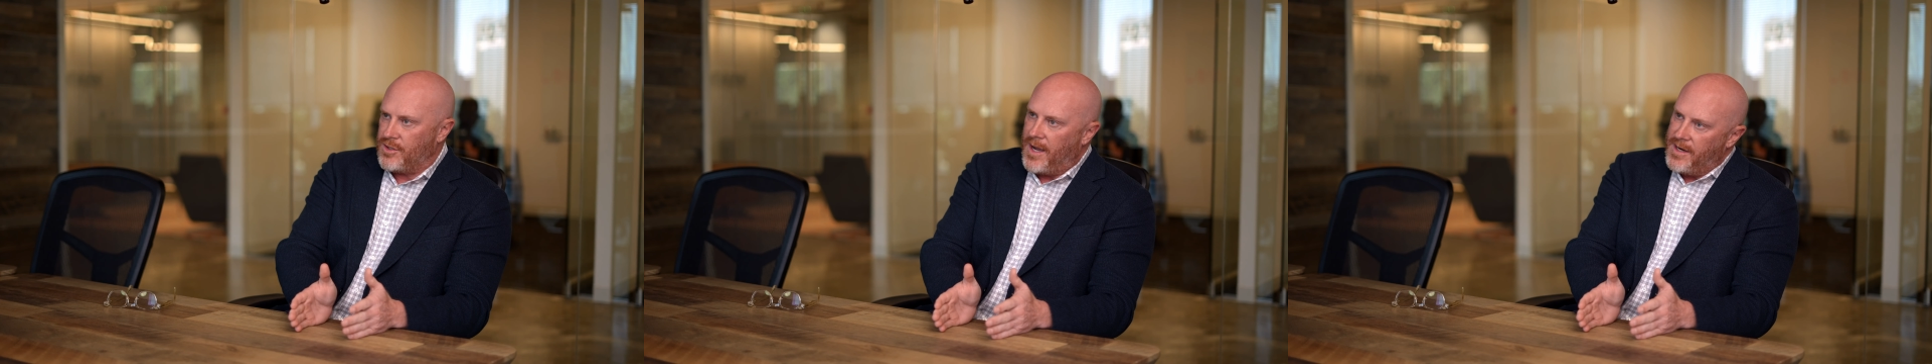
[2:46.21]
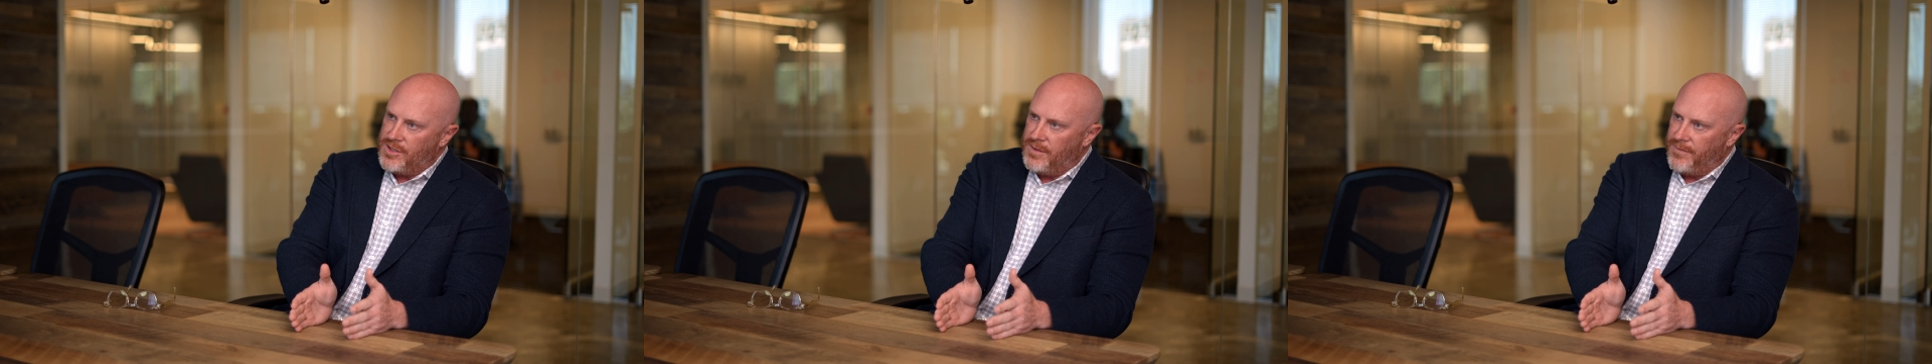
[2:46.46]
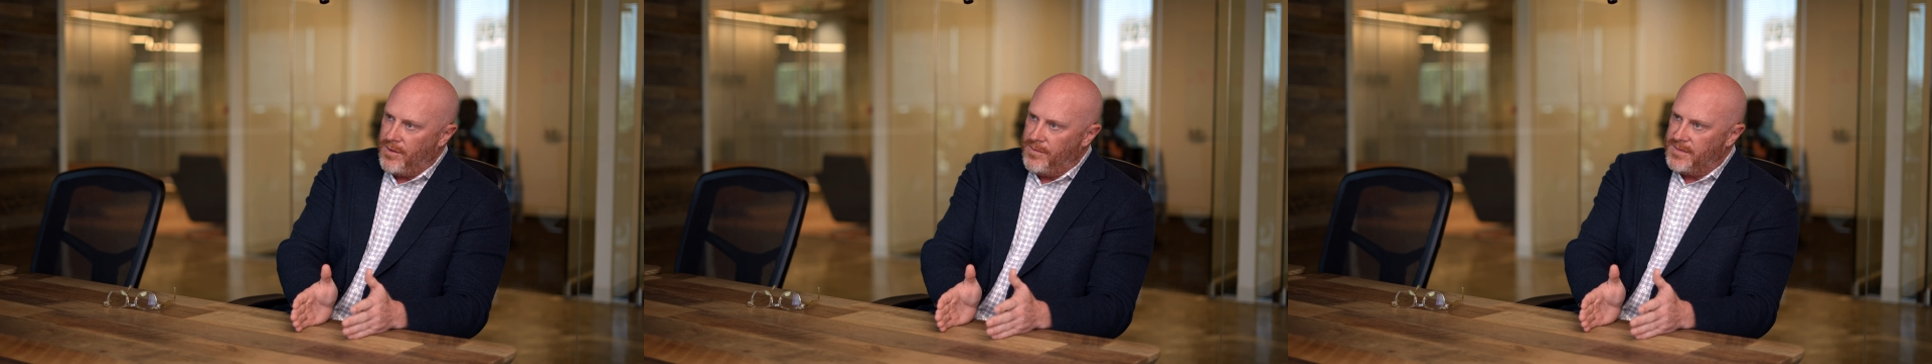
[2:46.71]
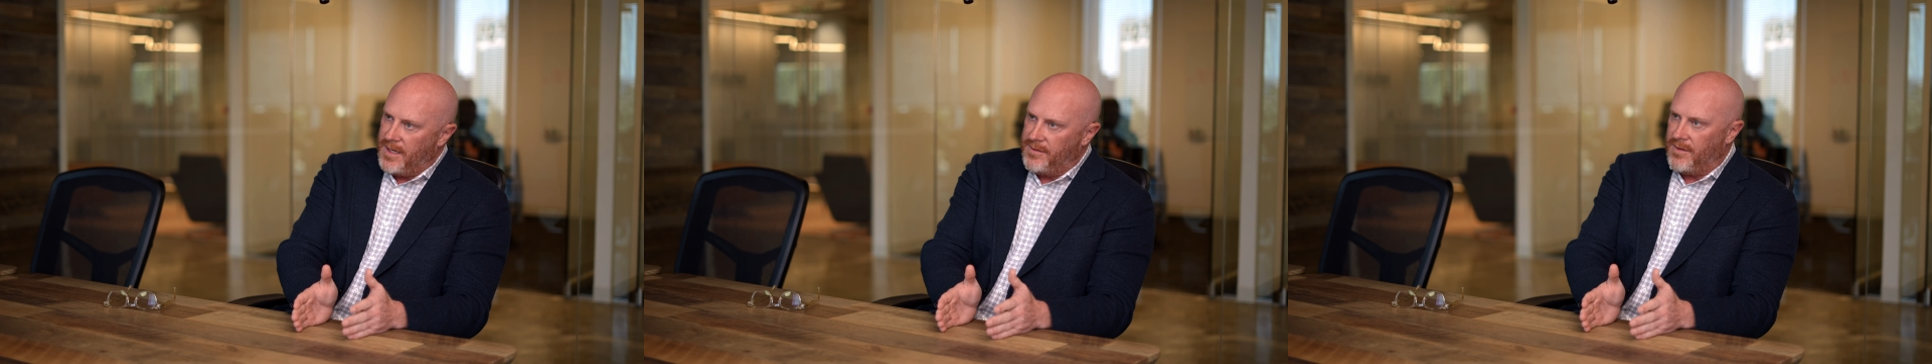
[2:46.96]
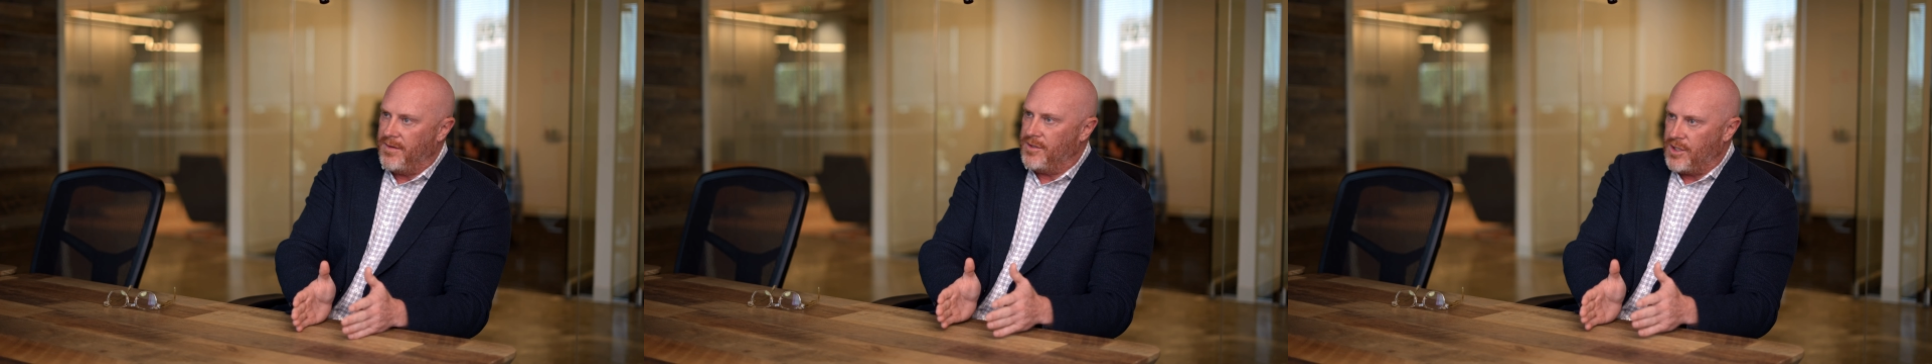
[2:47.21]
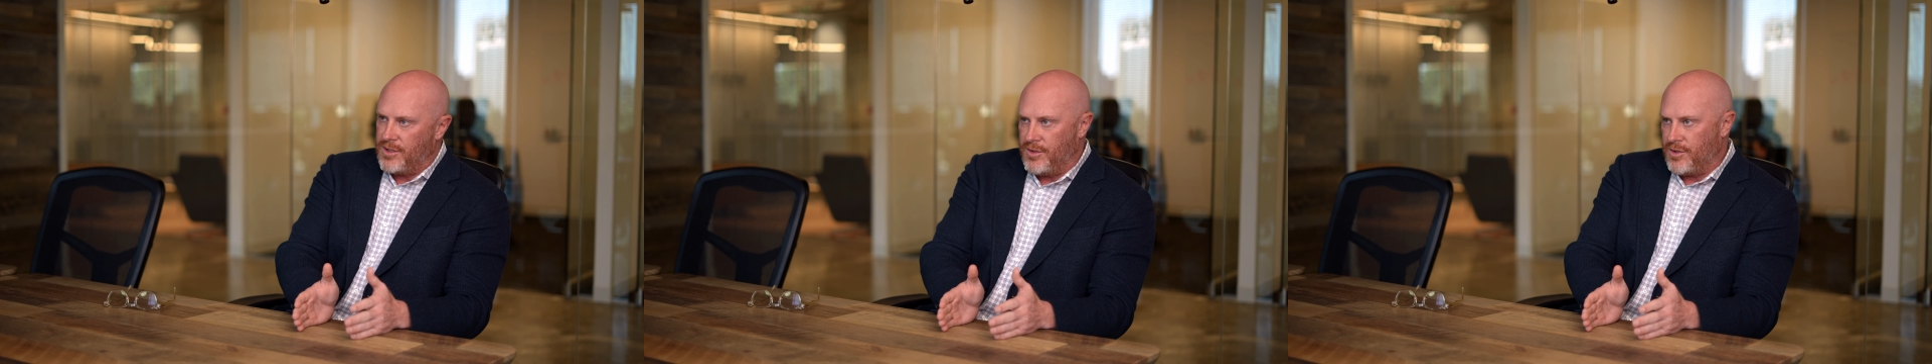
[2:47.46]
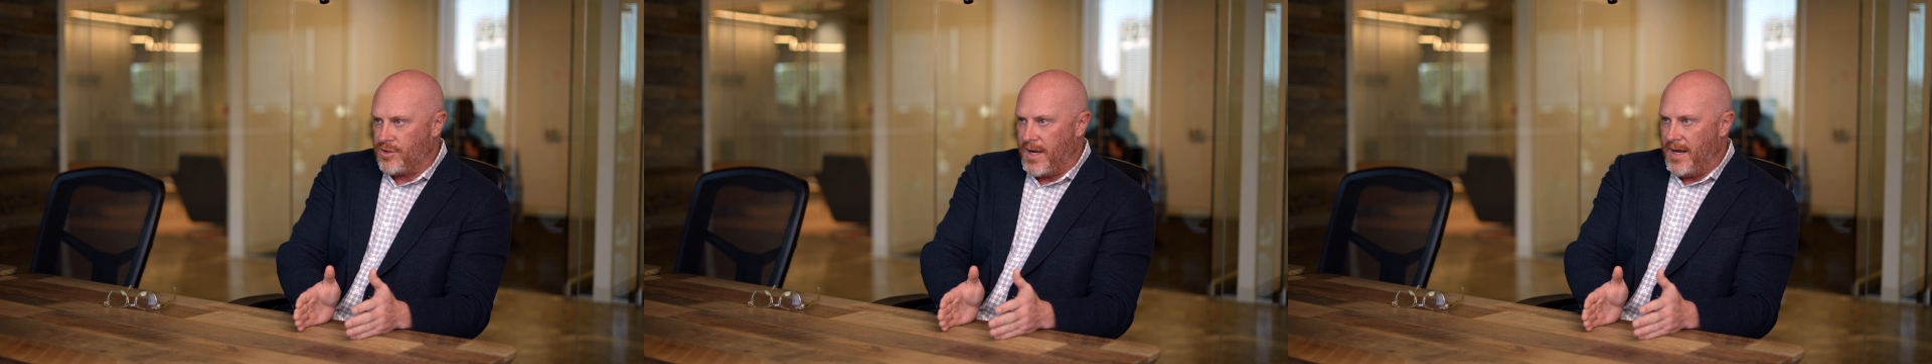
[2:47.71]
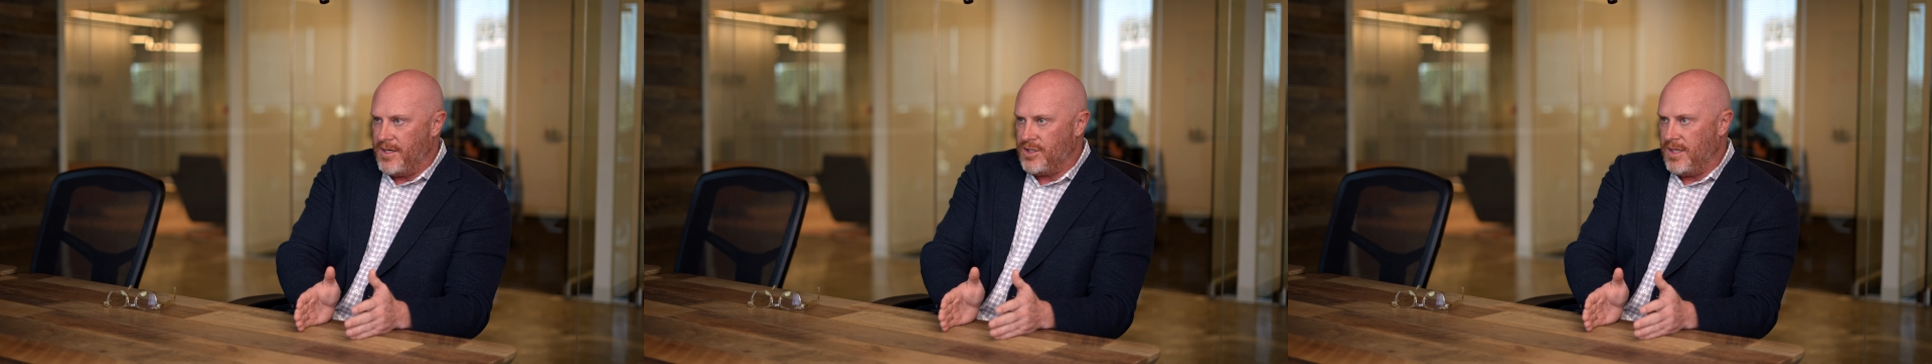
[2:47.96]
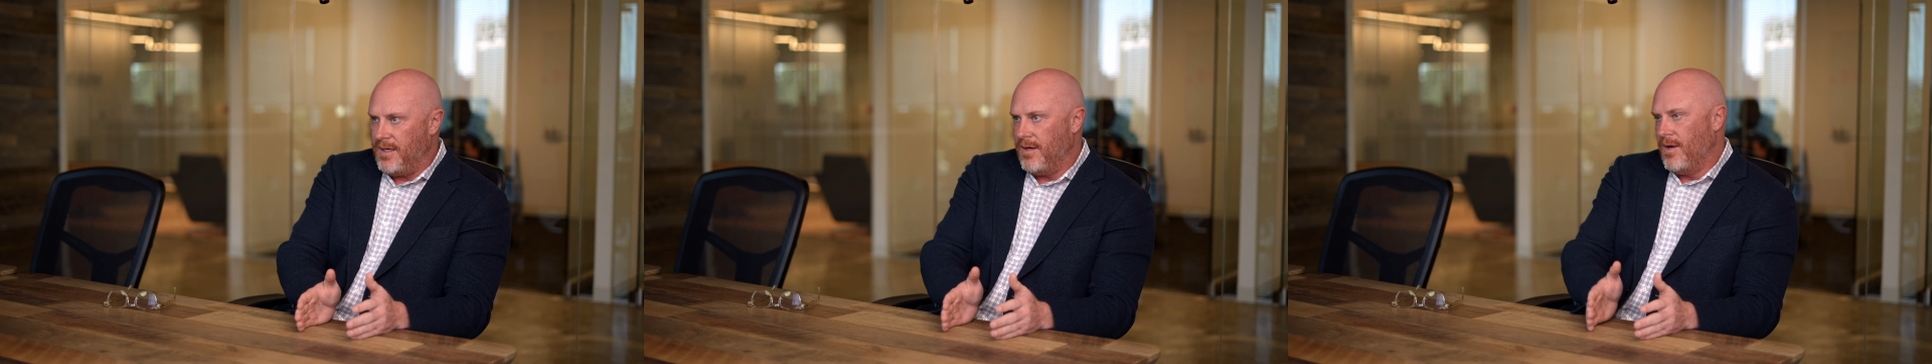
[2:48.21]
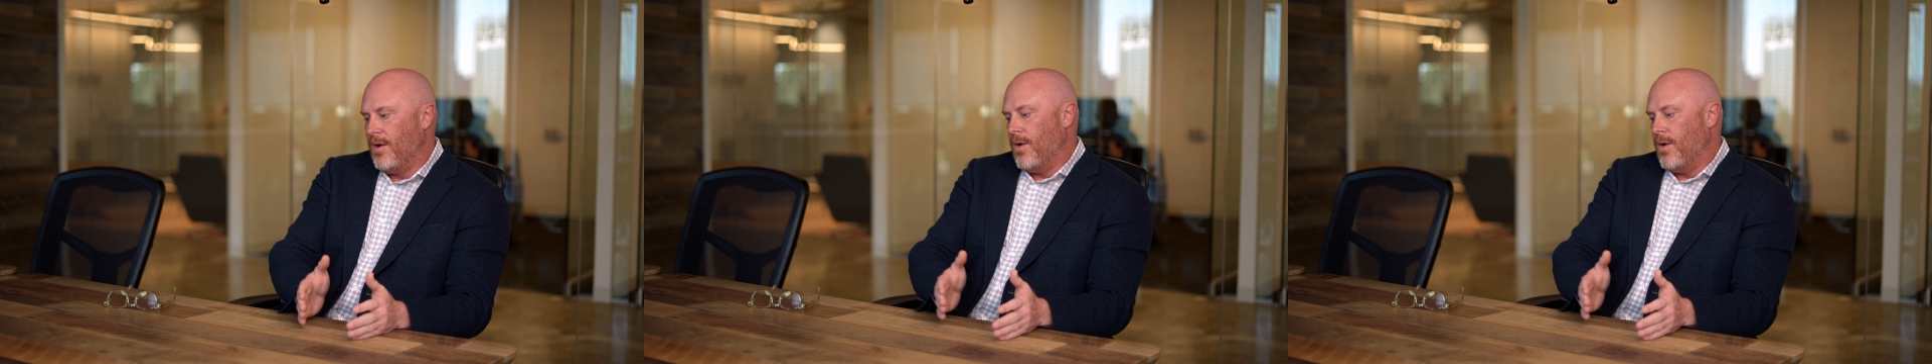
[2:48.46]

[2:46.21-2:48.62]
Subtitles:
strategy firms out there that just do strategy